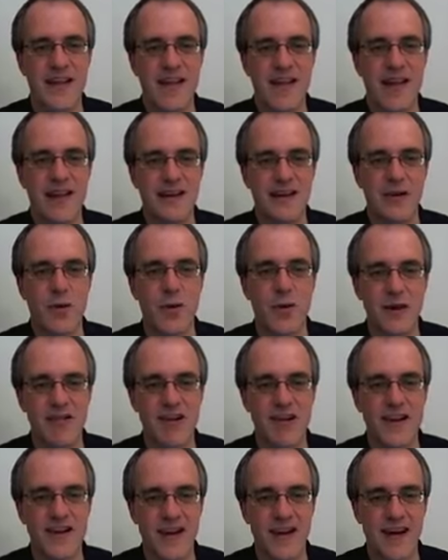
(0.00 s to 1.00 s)
at
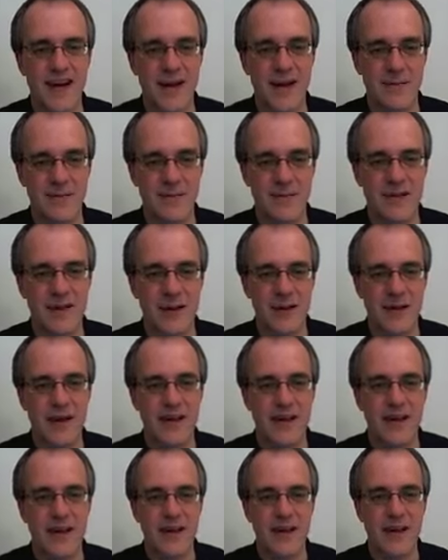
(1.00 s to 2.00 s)
query time to
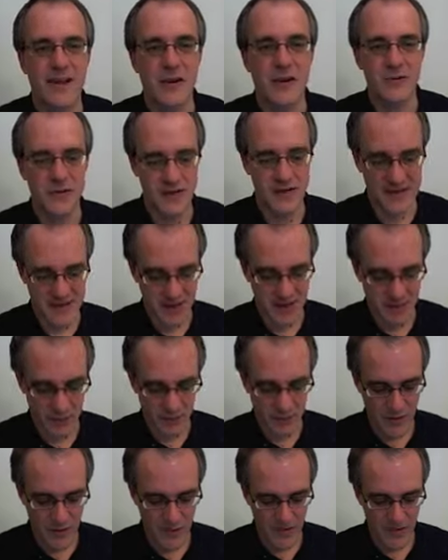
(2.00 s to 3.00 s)
include stop
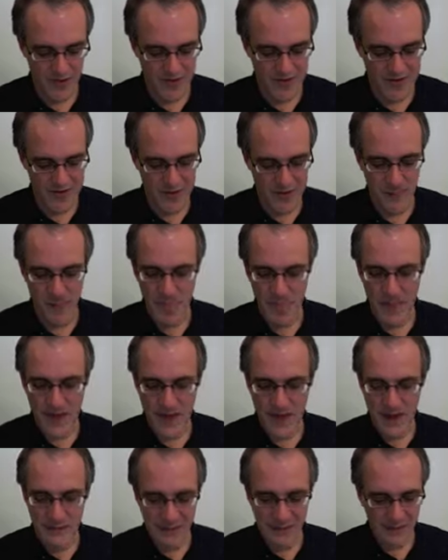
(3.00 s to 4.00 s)
words.
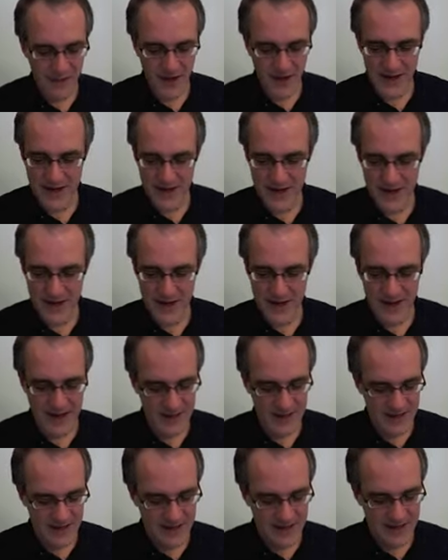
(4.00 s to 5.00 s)
And finally,
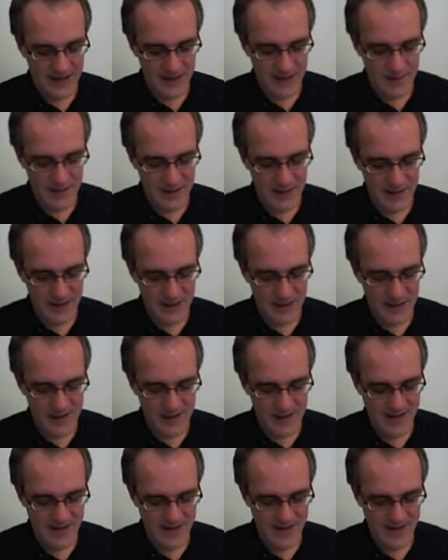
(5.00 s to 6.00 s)
it's been
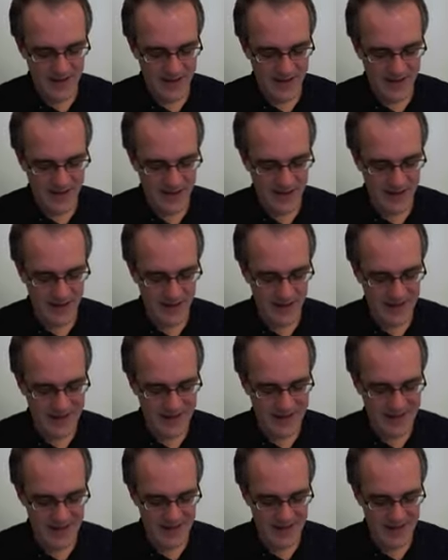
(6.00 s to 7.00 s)
clearly
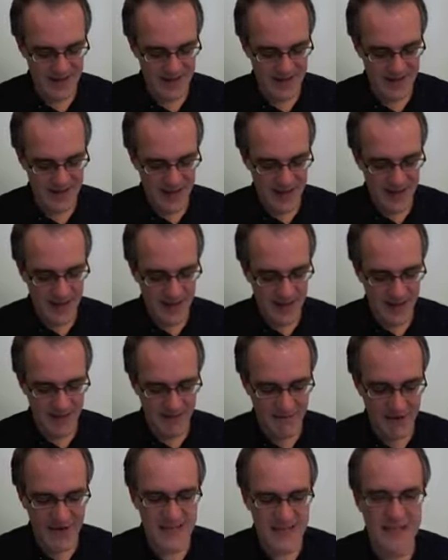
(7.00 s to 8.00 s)
seen that
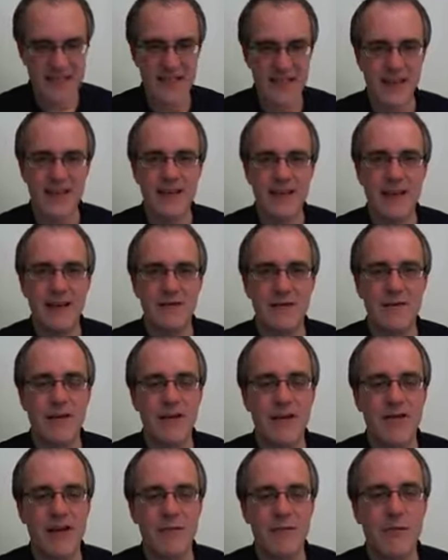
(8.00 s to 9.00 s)
they're actually
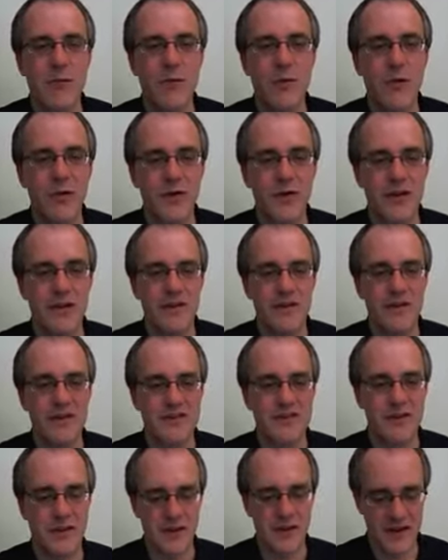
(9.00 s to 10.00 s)
very important for
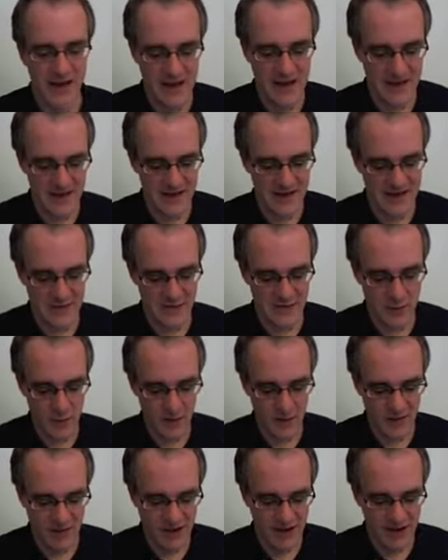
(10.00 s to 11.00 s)
certain kinds of
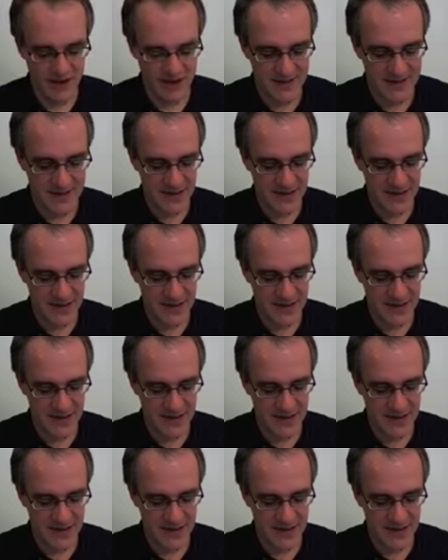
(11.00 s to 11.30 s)
queries.